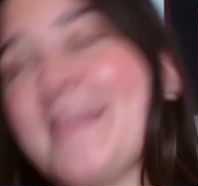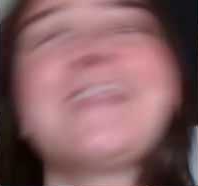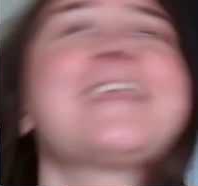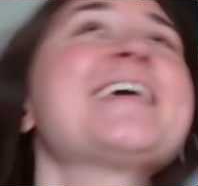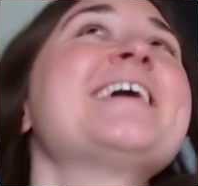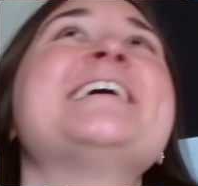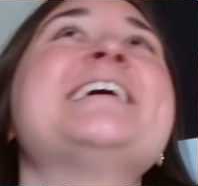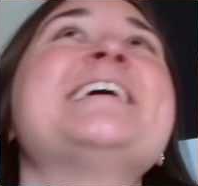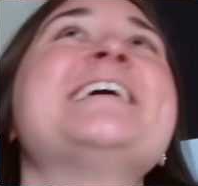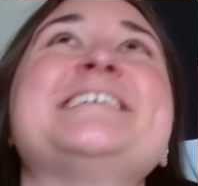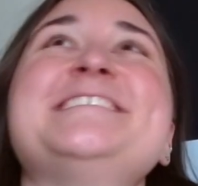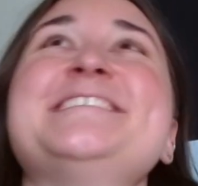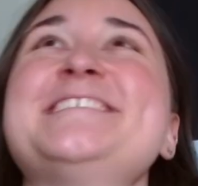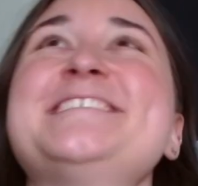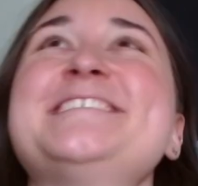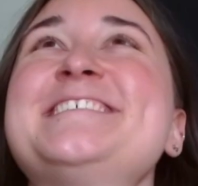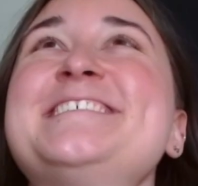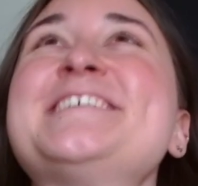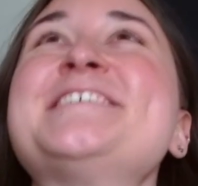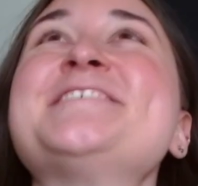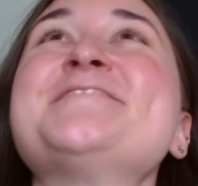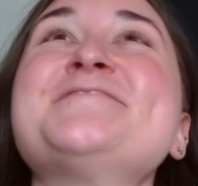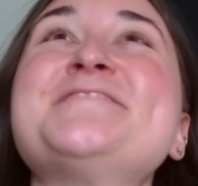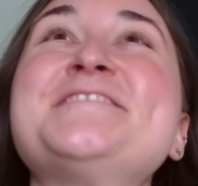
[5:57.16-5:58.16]
I'm
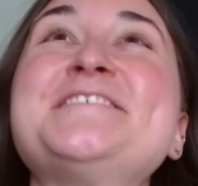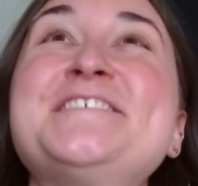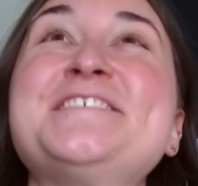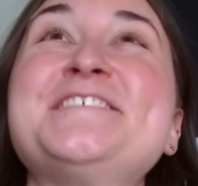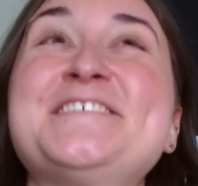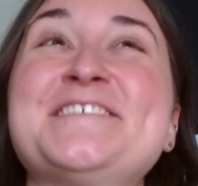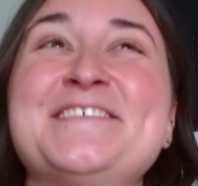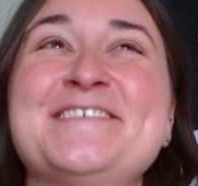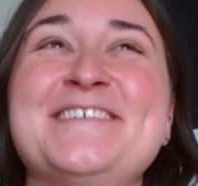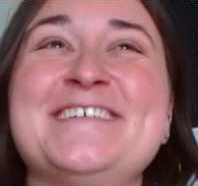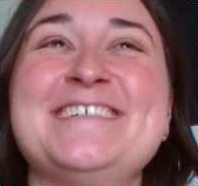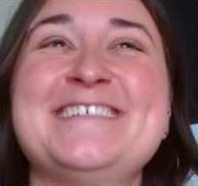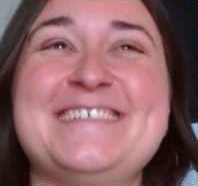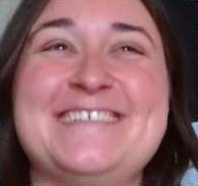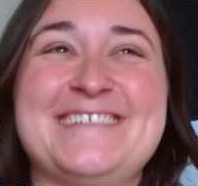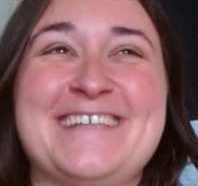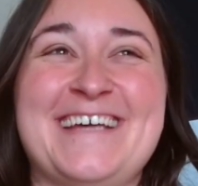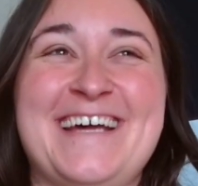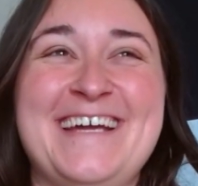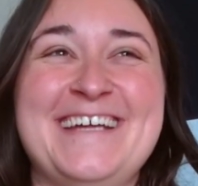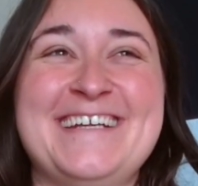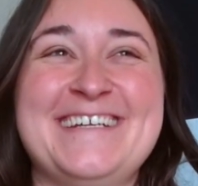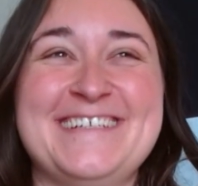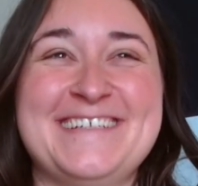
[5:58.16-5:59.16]
so
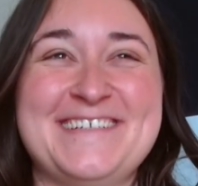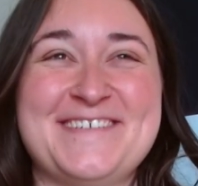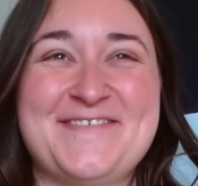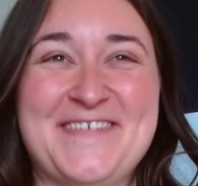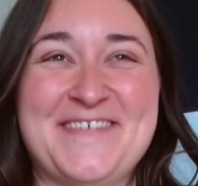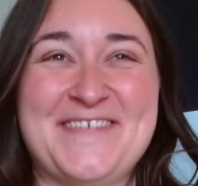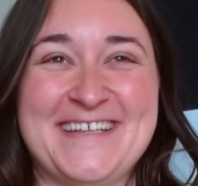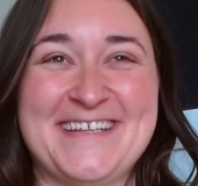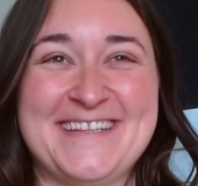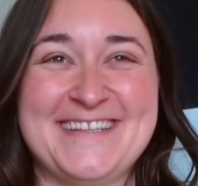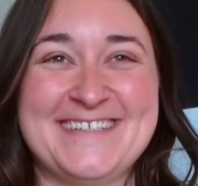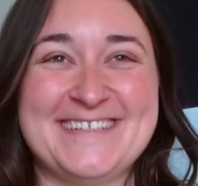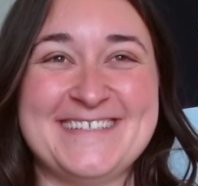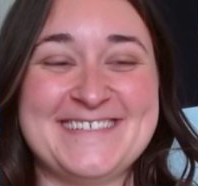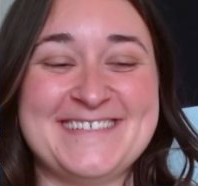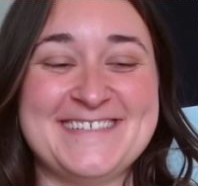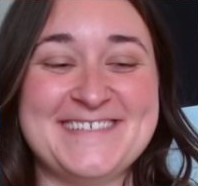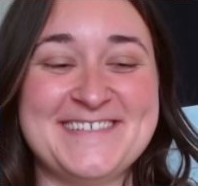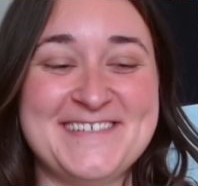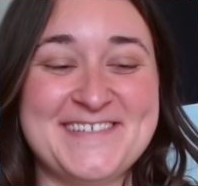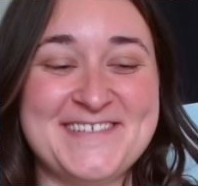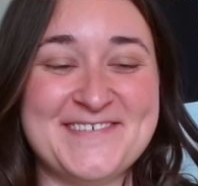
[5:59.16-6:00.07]
excited about this and so